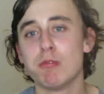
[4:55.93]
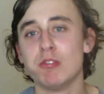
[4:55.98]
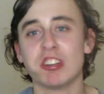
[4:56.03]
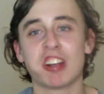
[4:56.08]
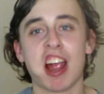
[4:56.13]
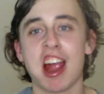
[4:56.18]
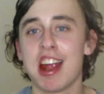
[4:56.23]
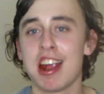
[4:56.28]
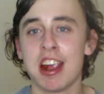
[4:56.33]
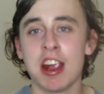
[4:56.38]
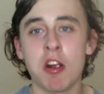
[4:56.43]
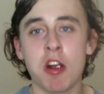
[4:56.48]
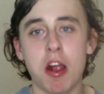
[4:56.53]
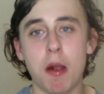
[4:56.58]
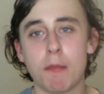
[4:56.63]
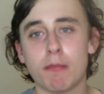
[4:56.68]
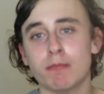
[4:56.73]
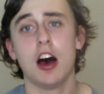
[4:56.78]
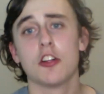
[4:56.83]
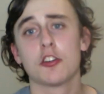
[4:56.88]
You can't hear
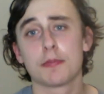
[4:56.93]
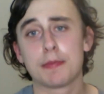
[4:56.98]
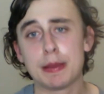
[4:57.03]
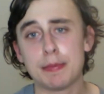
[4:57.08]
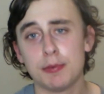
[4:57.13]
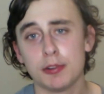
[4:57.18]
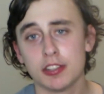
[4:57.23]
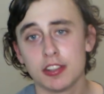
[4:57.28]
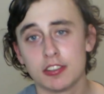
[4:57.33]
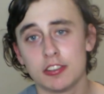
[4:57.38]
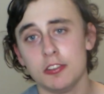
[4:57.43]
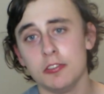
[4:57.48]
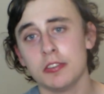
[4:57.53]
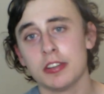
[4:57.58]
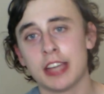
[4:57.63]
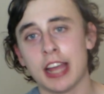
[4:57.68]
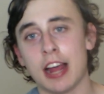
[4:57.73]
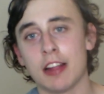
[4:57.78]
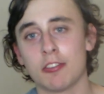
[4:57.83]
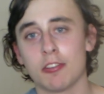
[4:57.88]
it. Other people in the
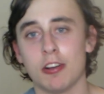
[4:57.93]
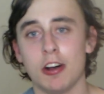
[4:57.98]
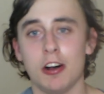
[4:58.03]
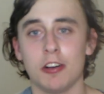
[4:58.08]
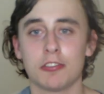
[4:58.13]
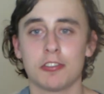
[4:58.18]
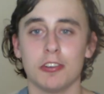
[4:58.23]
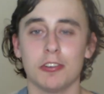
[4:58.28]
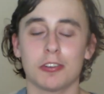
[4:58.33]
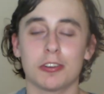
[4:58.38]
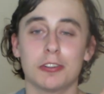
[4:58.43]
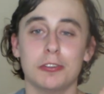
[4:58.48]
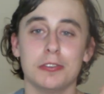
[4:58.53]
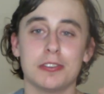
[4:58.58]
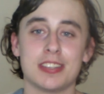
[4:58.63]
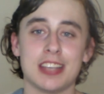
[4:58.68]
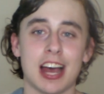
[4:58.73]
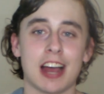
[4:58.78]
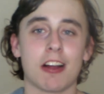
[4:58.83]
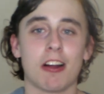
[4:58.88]
student council also
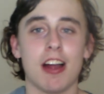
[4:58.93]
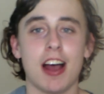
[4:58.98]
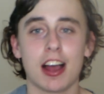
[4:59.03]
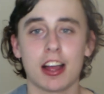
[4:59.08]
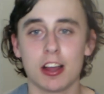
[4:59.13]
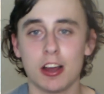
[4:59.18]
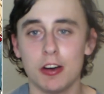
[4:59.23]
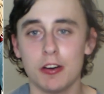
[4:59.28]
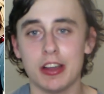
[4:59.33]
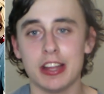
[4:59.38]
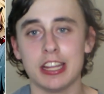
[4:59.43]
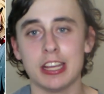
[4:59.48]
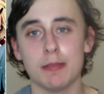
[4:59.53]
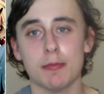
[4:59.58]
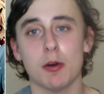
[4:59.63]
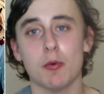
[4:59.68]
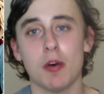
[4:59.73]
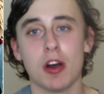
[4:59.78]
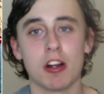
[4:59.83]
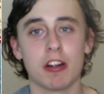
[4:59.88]
include Sakurako and
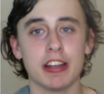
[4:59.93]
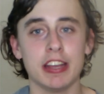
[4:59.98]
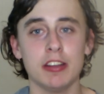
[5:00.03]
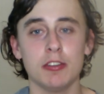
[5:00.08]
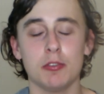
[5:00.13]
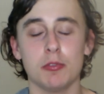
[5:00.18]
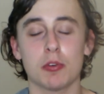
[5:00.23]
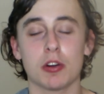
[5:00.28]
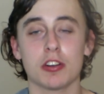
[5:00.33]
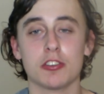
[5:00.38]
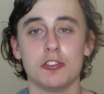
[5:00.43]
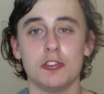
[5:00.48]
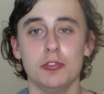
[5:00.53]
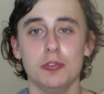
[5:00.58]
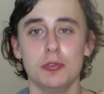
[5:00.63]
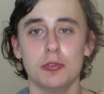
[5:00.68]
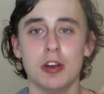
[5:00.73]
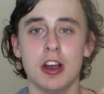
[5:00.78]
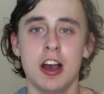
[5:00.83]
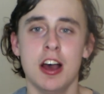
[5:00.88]
Himawari, who are
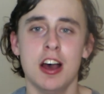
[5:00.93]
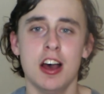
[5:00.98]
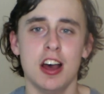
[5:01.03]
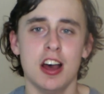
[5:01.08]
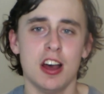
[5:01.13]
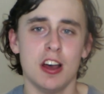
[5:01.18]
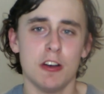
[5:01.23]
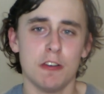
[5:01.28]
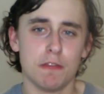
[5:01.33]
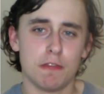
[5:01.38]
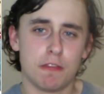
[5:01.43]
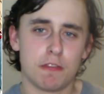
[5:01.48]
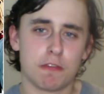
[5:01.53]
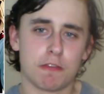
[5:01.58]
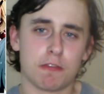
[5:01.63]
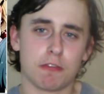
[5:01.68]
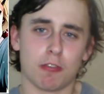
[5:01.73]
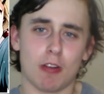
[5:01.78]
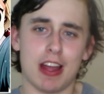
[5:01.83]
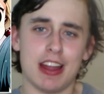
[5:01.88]
two
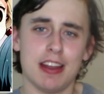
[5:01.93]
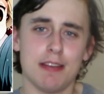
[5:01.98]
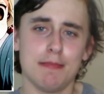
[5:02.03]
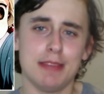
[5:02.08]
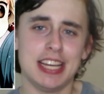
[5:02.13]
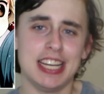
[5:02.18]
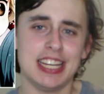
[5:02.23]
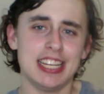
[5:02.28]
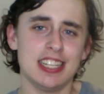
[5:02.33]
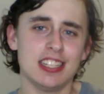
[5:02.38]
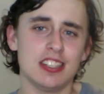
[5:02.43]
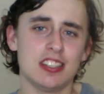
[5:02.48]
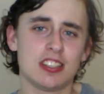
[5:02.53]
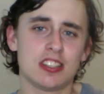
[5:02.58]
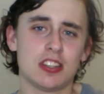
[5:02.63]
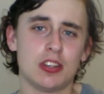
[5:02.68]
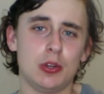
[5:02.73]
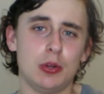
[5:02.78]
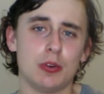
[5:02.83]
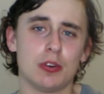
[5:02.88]

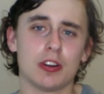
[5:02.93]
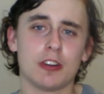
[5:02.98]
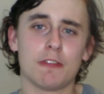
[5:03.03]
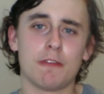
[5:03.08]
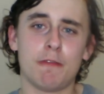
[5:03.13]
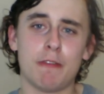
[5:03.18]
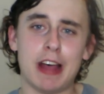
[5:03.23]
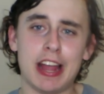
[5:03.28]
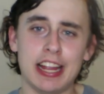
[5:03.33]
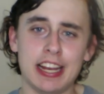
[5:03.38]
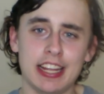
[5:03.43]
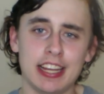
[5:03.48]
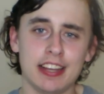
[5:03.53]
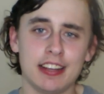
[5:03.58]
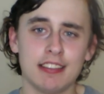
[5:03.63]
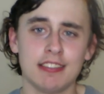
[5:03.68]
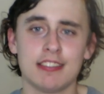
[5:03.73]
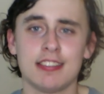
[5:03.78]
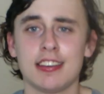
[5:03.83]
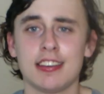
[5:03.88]
frenemies who are fighting